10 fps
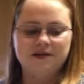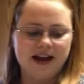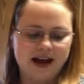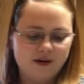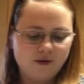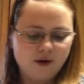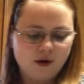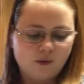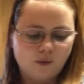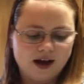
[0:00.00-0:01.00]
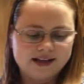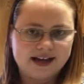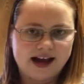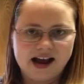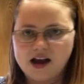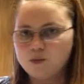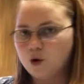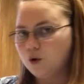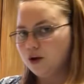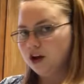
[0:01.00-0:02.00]
now what I am
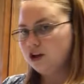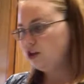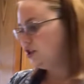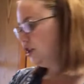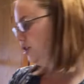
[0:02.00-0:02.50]
going to